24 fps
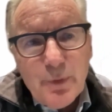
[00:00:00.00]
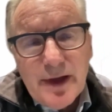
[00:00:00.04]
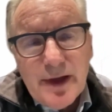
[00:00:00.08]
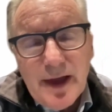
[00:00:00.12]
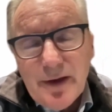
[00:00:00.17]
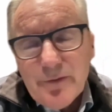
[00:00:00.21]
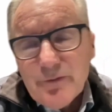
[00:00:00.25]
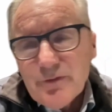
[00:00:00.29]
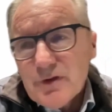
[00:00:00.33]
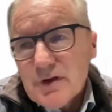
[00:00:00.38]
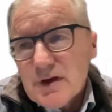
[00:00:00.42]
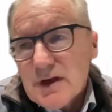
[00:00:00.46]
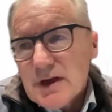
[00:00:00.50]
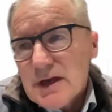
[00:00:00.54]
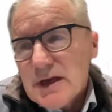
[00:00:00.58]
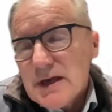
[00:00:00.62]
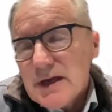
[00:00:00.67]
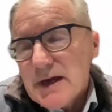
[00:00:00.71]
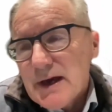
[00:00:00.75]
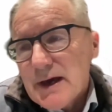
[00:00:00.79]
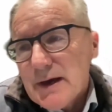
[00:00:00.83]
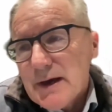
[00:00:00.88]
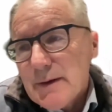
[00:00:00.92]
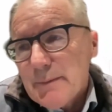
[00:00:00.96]
We have
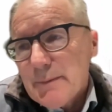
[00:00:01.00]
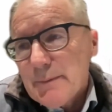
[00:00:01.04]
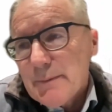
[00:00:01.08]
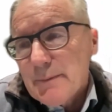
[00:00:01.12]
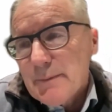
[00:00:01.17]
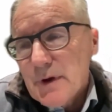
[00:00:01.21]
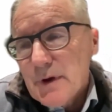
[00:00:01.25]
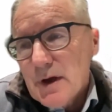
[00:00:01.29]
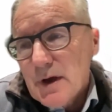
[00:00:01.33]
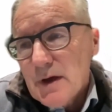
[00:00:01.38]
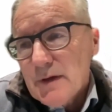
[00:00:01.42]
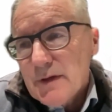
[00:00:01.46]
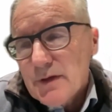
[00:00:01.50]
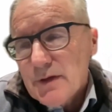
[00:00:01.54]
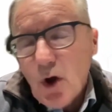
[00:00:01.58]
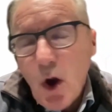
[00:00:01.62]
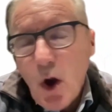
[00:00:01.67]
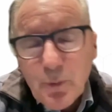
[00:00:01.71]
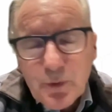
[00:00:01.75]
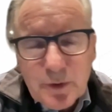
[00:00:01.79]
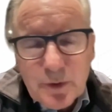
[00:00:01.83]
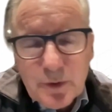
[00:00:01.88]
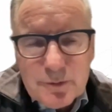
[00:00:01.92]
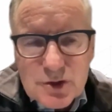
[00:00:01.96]
the
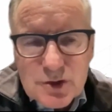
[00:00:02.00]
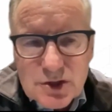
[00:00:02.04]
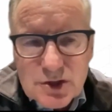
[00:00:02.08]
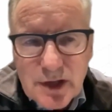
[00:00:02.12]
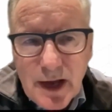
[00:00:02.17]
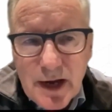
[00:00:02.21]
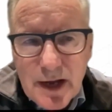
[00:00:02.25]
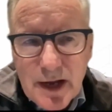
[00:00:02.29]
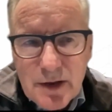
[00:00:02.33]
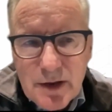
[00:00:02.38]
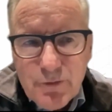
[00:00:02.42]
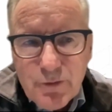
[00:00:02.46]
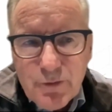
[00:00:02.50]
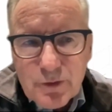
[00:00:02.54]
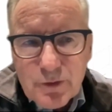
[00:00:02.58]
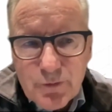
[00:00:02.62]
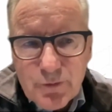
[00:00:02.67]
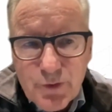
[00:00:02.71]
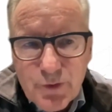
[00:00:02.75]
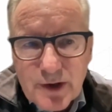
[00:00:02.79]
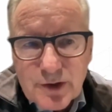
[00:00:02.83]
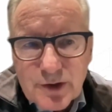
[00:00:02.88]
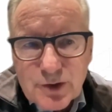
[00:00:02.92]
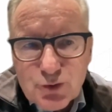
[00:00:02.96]
optimum study from the
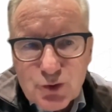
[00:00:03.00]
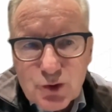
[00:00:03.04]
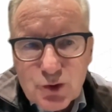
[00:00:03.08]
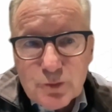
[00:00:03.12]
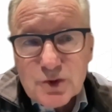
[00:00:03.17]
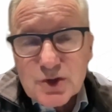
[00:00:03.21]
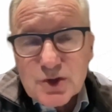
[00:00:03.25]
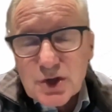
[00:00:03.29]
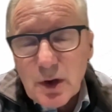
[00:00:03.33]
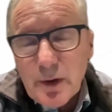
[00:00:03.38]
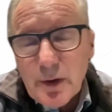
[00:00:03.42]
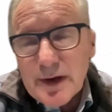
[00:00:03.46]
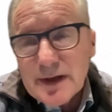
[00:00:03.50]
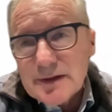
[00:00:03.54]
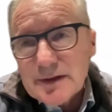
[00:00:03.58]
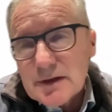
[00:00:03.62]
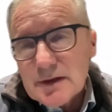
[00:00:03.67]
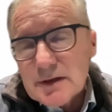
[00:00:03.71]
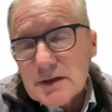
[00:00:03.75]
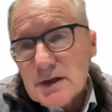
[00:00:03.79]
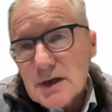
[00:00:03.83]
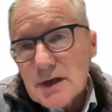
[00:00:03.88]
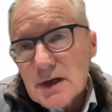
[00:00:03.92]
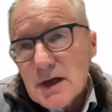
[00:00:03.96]
French group showing
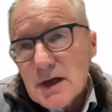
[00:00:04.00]
that